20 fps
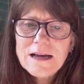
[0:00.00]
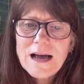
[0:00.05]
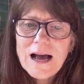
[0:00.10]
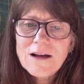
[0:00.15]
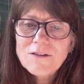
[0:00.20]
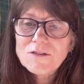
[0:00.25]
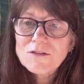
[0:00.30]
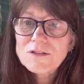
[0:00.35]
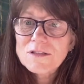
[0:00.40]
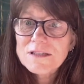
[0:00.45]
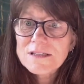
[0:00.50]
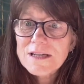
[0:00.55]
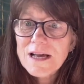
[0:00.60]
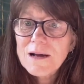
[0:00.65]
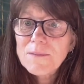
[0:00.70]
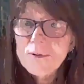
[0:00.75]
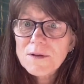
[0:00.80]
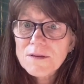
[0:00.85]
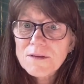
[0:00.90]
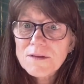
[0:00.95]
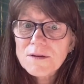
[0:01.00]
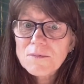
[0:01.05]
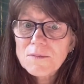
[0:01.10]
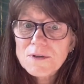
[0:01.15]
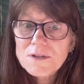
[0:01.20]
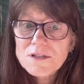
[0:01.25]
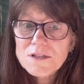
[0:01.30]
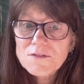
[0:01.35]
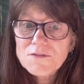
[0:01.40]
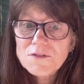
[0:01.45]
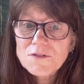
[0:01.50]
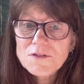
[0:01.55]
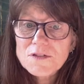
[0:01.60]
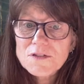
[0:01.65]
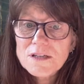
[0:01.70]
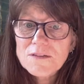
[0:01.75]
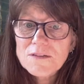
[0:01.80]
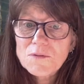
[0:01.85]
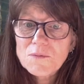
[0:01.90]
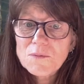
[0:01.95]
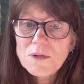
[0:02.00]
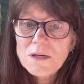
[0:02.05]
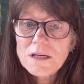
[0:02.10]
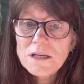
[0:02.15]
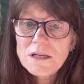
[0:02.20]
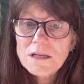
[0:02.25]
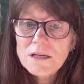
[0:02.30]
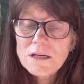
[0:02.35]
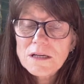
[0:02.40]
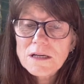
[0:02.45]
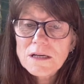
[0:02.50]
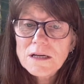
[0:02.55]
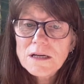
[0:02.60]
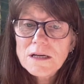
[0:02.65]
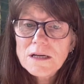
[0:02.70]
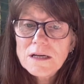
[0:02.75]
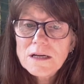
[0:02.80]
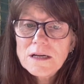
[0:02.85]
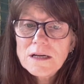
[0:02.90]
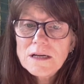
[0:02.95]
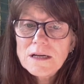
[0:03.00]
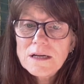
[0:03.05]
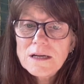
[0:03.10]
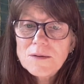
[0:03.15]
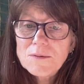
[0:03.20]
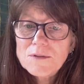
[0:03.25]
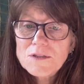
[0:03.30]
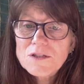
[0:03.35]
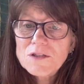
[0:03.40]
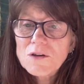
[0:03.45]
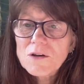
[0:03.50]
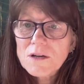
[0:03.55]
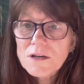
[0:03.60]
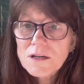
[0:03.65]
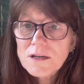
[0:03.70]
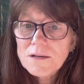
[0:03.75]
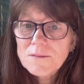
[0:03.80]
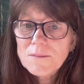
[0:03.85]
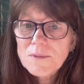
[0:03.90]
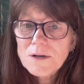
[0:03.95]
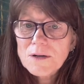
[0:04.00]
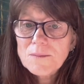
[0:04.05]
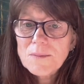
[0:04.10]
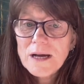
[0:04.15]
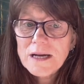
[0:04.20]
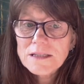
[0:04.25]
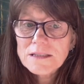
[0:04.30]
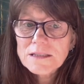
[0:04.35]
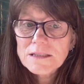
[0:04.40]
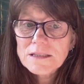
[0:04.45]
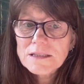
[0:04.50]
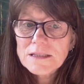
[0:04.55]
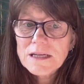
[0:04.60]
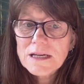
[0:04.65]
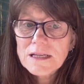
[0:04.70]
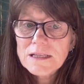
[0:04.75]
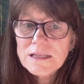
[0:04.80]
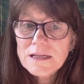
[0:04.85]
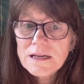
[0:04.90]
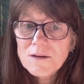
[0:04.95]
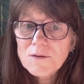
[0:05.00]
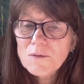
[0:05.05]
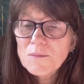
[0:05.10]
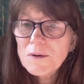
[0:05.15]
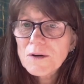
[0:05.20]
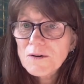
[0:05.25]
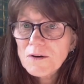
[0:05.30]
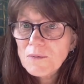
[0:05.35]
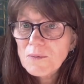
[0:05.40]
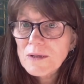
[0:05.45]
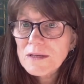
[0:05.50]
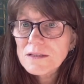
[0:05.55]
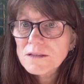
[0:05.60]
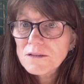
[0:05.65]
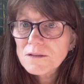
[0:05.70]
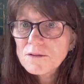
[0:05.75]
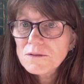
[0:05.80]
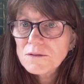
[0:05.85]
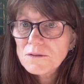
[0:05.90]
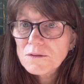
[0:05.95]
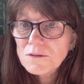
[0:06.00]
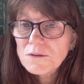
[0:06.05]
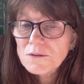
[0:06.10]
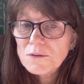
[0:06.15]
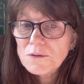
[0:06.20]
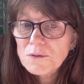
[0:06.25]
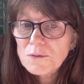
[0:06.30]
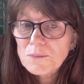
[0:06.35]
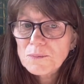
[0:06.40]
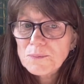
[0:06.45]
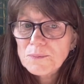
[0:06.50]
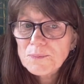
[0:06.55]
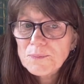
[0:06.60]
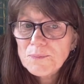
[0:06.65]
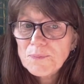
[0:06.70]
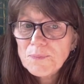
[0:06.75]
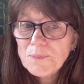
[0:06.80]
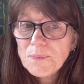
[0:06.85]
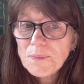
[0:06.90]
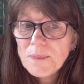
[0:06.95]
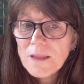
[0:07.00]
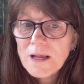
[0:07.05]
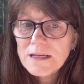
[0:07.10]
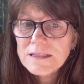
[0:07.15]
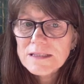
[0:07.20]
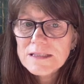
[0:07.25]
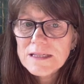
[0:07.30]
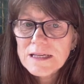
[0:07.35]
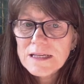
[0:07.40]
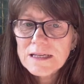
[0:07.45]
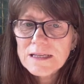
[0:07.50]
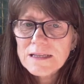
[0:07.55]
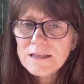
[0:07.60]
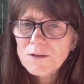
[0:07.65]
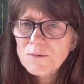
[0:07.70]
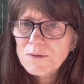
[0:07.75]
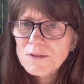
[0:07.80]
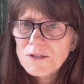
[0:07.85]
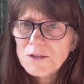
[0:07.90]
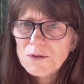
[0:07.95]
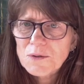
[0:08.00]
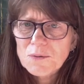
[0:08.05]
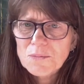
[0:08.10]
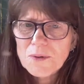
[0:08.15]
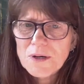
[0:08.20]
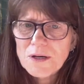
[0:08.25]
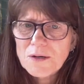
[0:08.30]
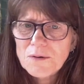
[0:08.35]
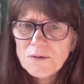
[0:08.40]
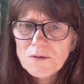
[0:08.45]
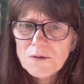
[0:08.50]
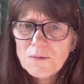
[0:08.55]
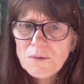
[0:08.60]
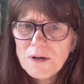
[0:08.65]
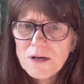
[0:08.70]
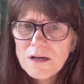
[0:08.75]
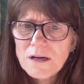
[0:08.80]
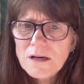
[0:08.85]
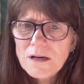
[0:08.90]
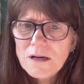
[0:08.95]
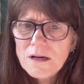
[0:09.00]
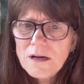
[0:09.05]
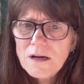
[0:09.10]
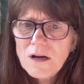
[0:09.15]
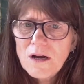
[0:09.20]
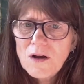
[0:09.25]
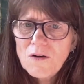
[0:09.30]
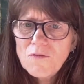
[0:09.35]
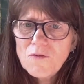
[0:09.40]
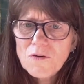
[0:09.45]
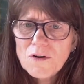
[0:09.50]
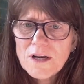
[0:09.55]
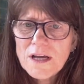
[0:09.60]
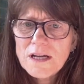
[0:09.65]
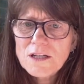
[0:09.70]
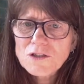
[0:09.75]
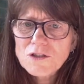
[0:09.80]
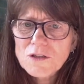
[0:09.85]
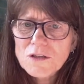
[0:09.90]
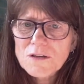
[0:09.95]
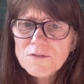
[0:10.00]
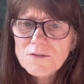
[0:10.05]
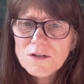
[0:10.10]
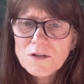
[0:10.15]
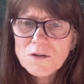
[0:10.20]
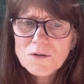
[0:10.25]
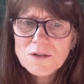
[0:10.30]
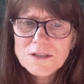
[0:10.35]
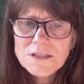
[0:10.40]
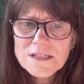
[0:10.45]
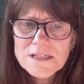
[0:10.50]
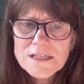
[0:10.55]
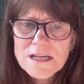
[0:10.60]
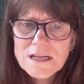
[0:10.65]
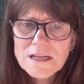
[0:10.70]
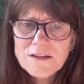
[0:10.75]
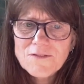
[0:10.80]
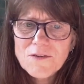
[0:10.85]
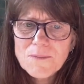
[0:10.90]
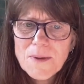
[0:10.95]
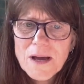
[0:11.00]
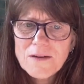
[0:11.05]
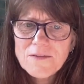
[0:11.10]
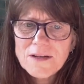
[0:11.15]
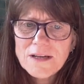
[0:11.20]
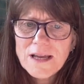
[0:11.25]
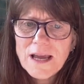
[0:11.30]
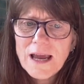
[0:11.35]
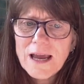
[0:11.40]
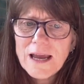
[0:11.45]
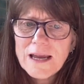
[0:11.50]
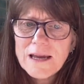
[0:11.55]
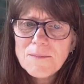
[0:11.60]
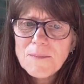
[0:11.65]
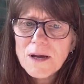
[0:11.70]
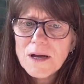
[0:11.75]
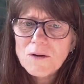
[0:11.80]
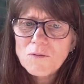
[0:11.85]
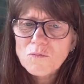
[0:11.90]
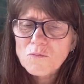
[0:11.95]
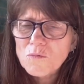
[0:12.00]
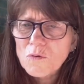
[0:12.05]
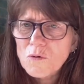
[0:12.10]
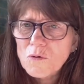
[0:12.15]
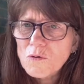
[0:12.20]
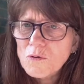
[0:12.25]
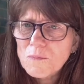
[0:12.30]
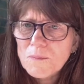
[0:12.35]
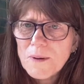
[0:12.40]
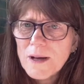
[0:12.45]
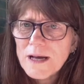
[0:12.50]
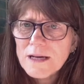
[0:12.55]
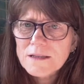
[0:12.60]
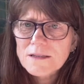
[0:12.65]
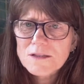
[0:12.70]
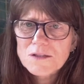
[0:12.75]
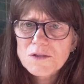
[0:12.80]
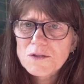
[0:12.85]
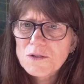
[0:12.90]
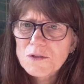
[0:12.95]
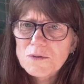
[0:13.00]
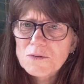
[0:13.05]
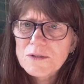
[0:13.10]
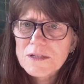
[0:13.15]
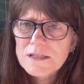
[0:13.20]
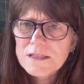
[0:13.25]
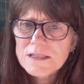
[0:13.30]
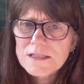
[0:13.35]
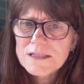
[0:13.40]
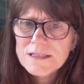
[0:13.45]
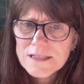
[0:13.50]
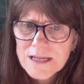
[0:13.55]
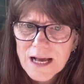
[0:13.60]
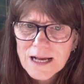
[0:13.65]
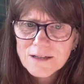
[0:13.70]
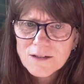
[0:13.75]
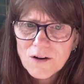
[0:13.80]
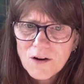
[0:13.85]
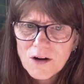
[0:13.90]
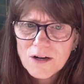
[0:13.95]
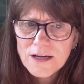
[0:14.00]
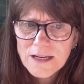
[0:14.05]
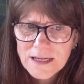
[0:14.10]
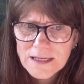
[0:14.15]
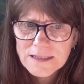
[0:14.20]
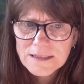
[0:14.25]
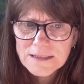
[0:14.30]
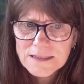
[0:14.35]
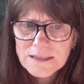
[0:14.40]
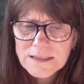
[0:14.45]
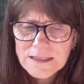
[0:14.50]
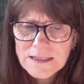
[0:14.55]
After the Sabbath, it was the first day of the week. It was dawning. Mary Magdalene and the other Mary went to the tomb. And suddenly there was a great earthquake. For an angel of the Lord descending from heaven came and rolled back the stone and sat on it.